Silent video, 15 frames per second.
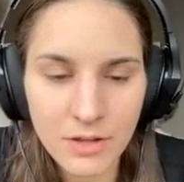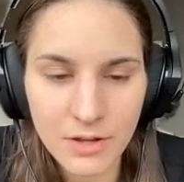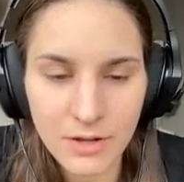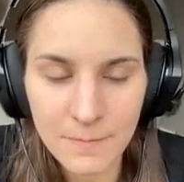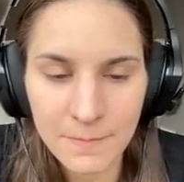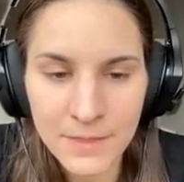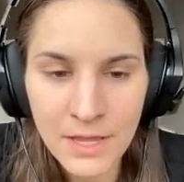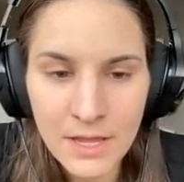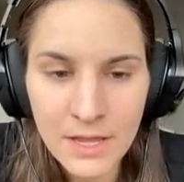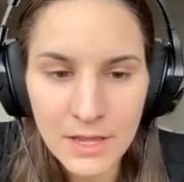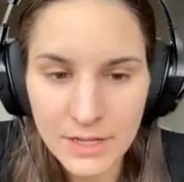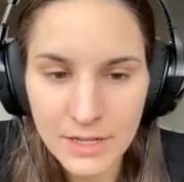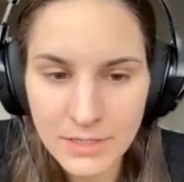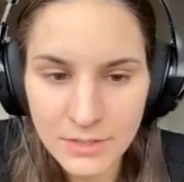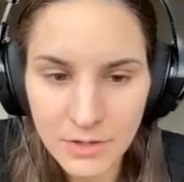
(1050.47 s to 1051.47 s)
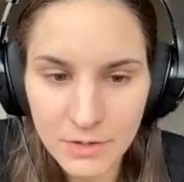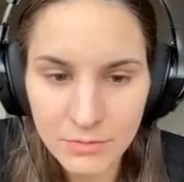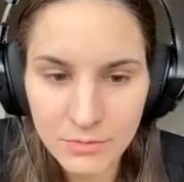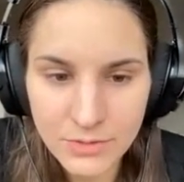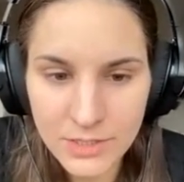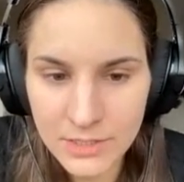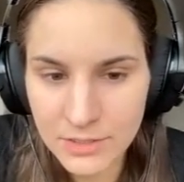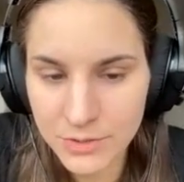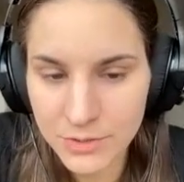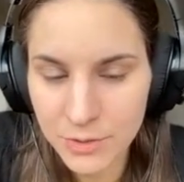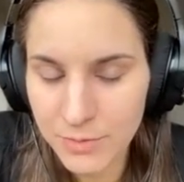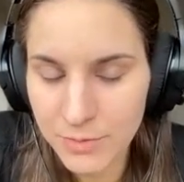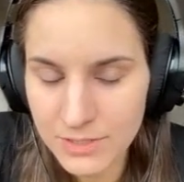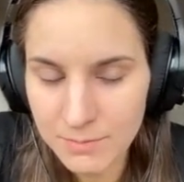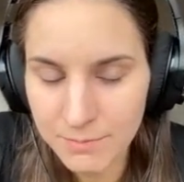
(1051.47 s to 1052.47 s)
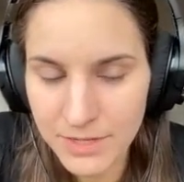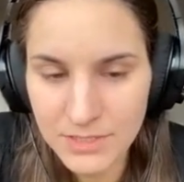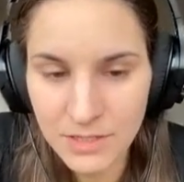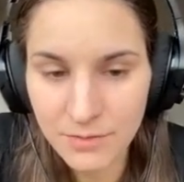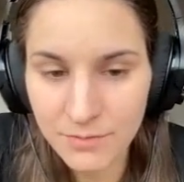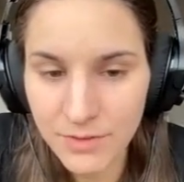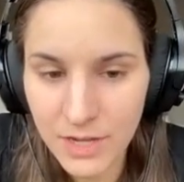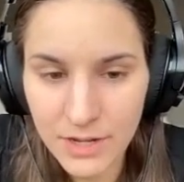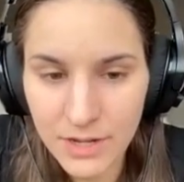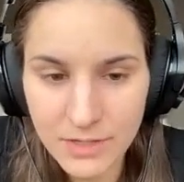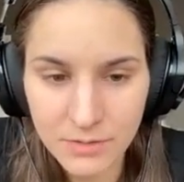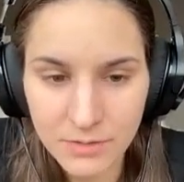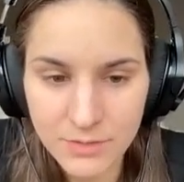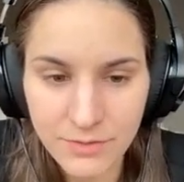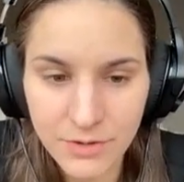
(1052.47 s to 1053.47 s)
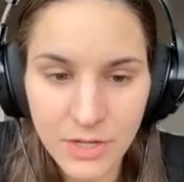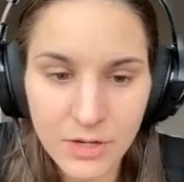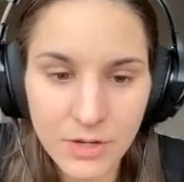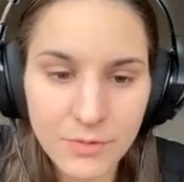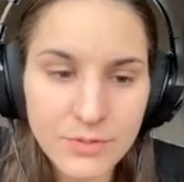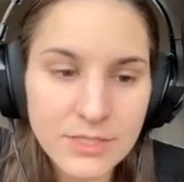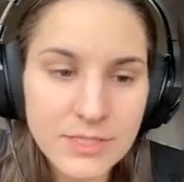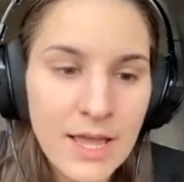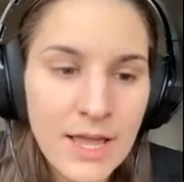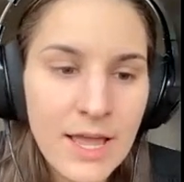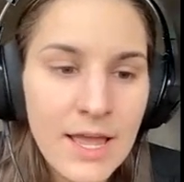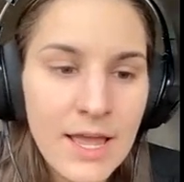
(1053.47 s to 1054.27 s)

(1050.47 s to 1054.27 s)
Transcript: At least UNUSA is also based in Vienna, so that's very close.